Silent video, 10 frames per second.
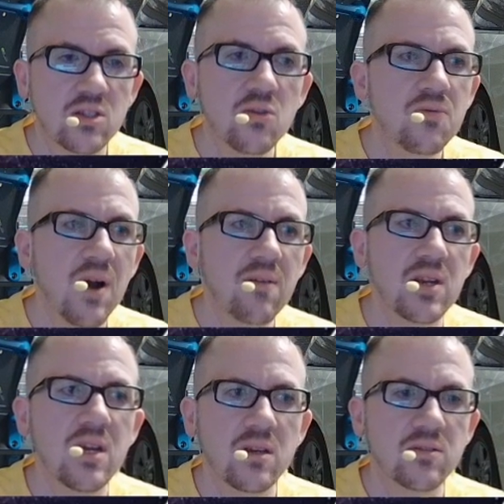2, 5, and
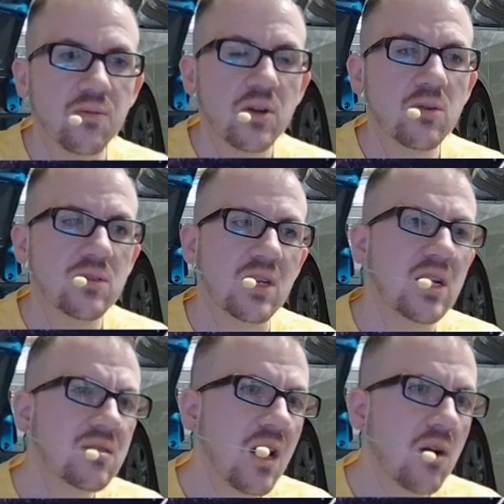8 is a frequency. It
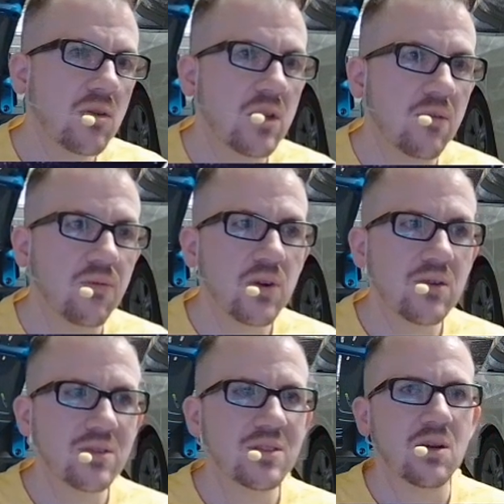is not only a
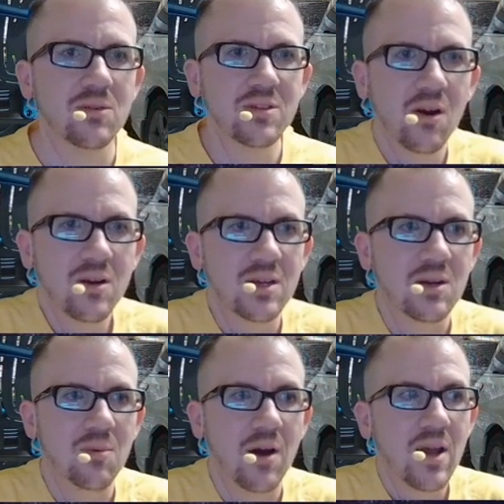frequency that we're talking
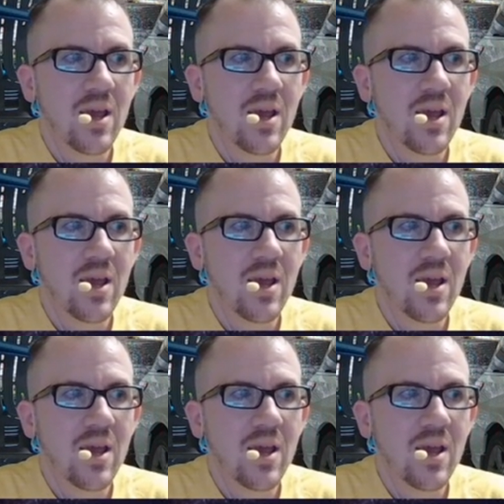about,